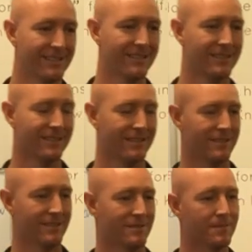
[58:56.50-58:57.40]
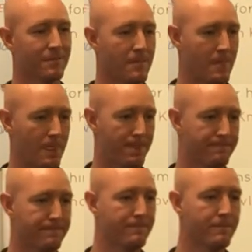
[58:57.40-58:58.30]
But bypass, I mean, I had
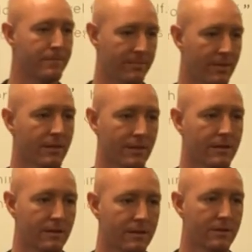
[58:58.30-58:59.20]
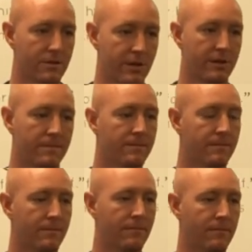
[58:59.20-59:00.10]
hundred percent, ninety-eight percent Sure.
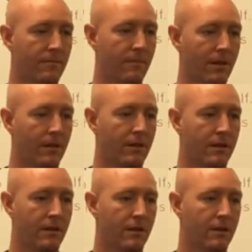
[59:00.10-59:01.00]
but they went in and did